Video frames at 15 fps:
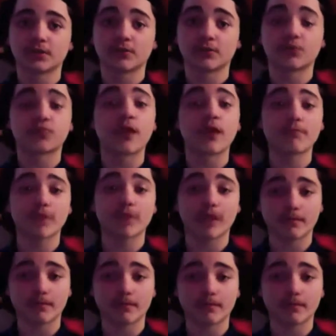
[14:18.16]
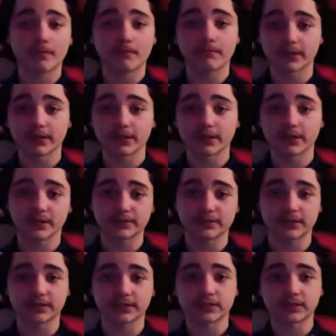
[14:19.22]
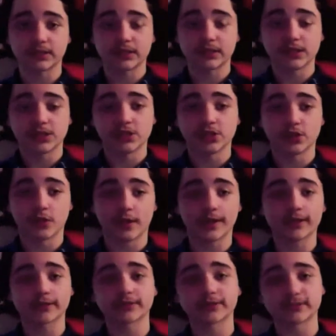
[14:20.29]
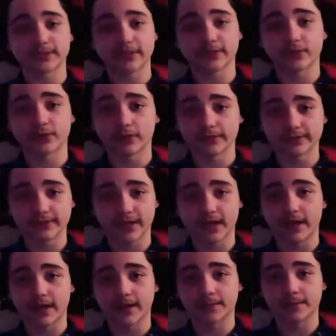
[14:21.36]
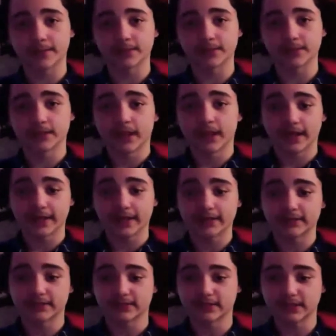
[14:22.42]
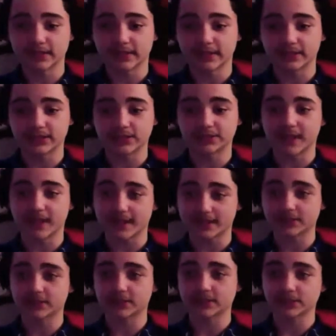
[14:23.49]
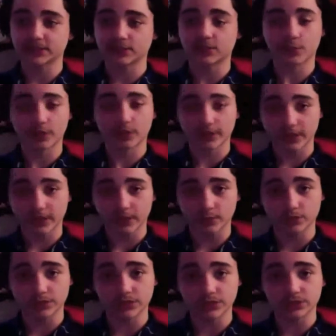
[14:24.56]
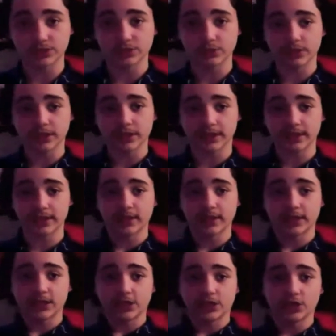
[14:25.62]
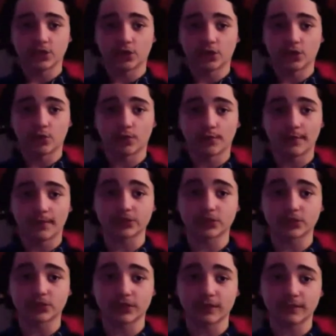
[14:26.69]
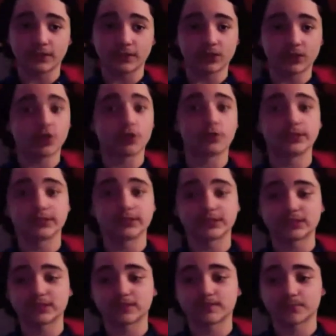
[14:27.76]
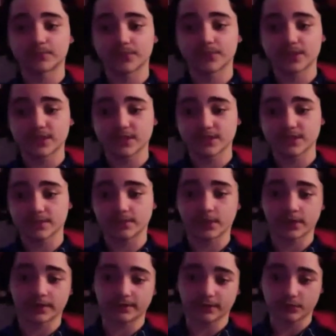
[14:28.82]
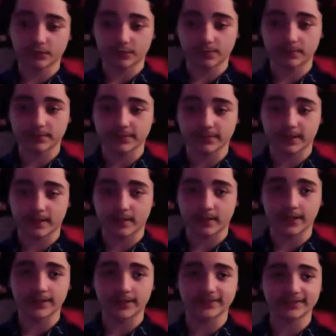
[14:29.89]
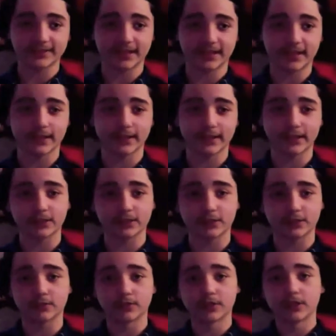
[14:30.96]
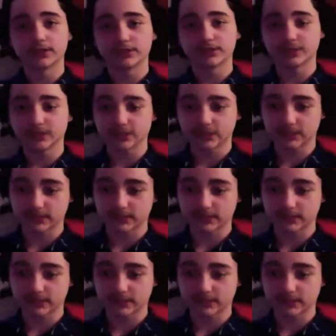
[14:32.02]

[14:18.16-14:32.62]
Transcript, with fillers: from them because of this. And, you know, I get to see her all the time. And I get to see that she's actually doing really good in what she's doing. And, you know, what makes her different, though, is she's a part of the 3%. And it's not like, you know, she's